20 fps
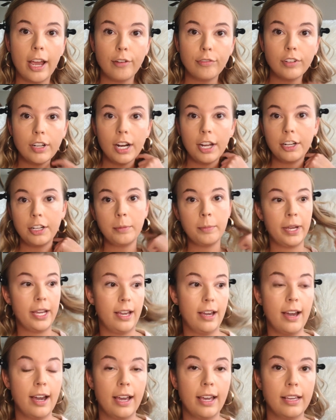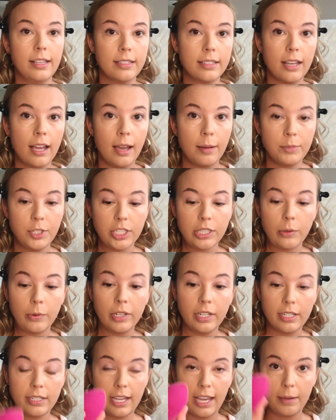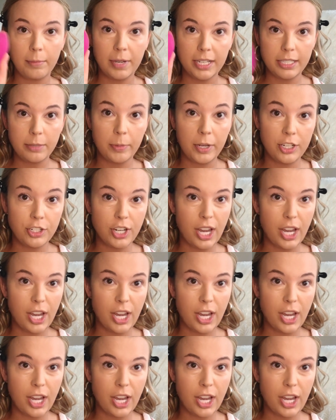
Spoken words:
for under my eyes, I'm just going to take my sponge.